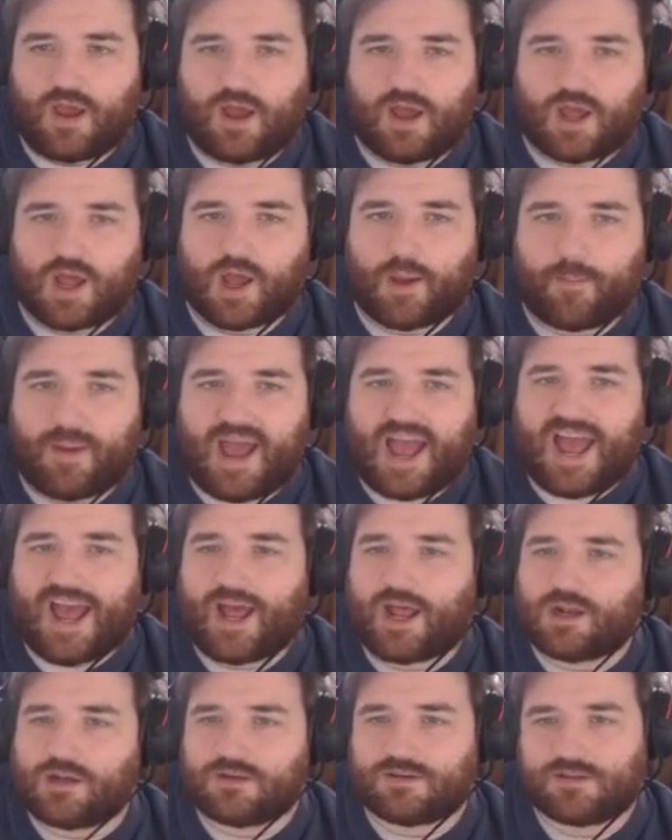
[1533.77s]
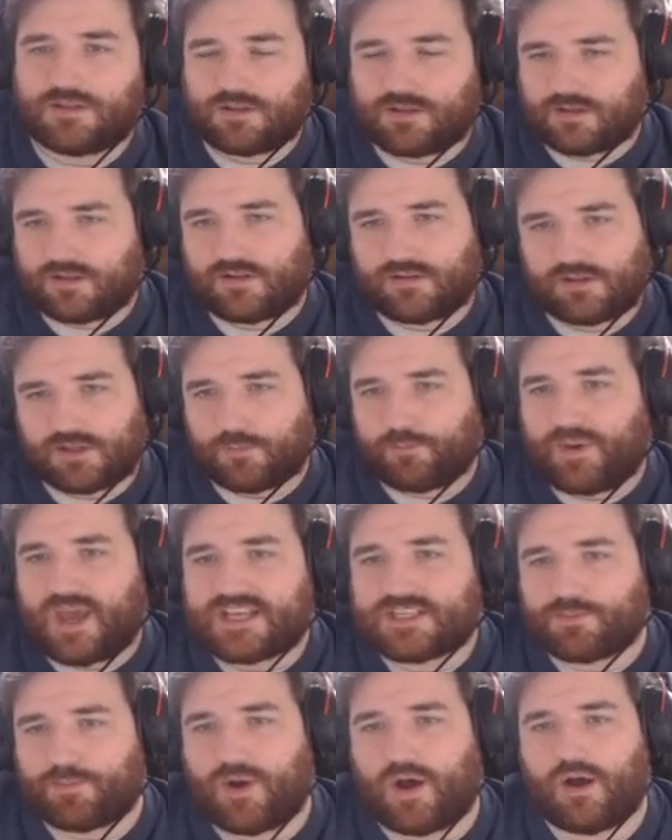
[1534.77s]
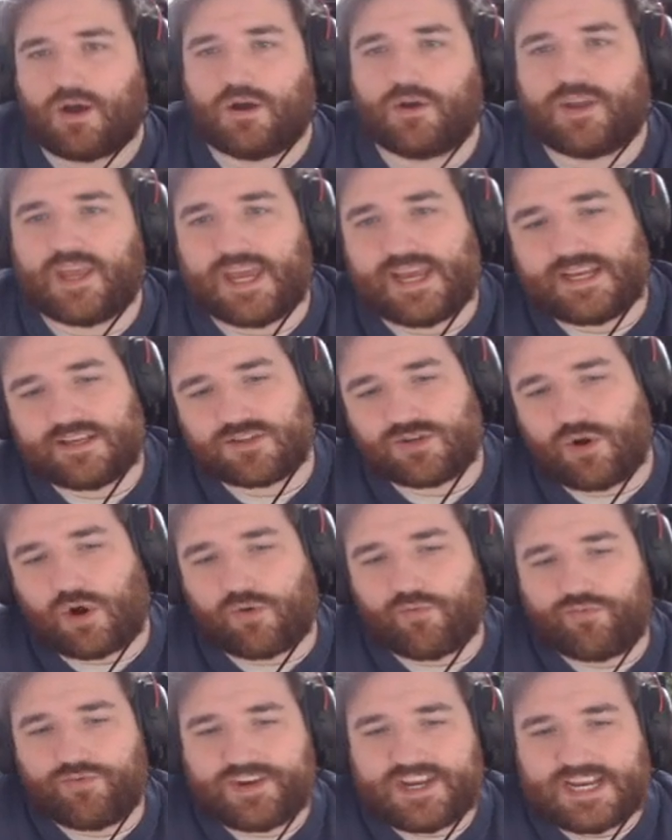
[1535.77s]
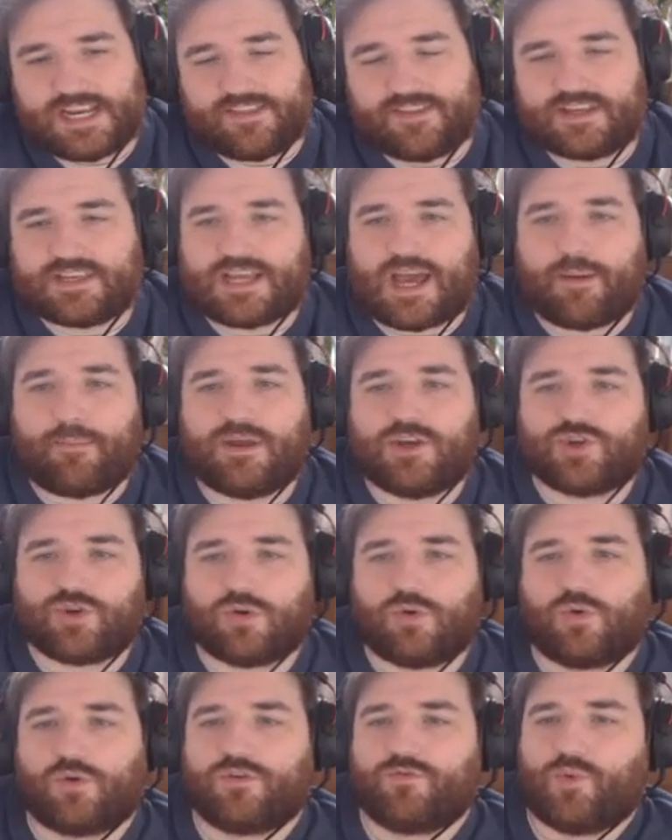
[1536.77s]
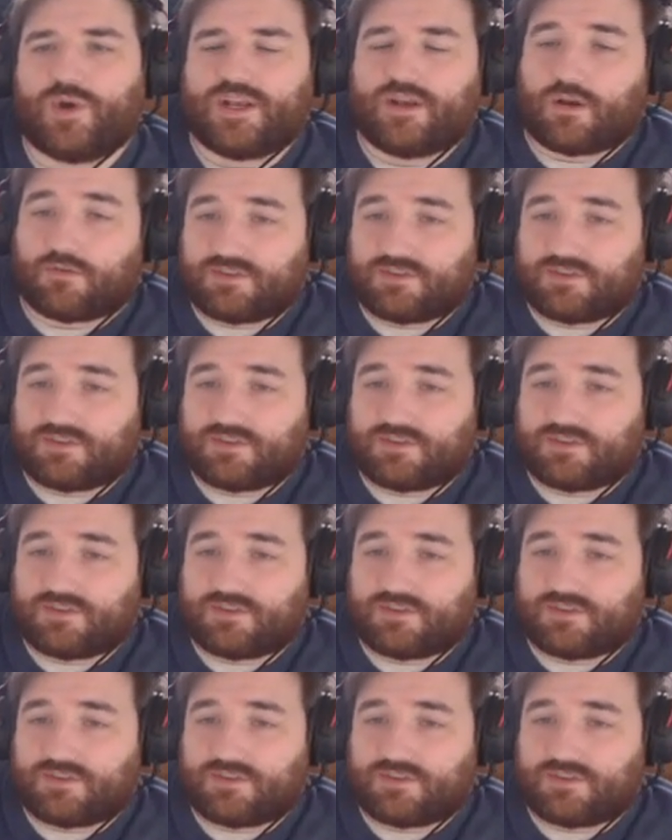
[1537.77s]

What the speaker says: And the best part, okay, is not really the damage on Lord of Wind.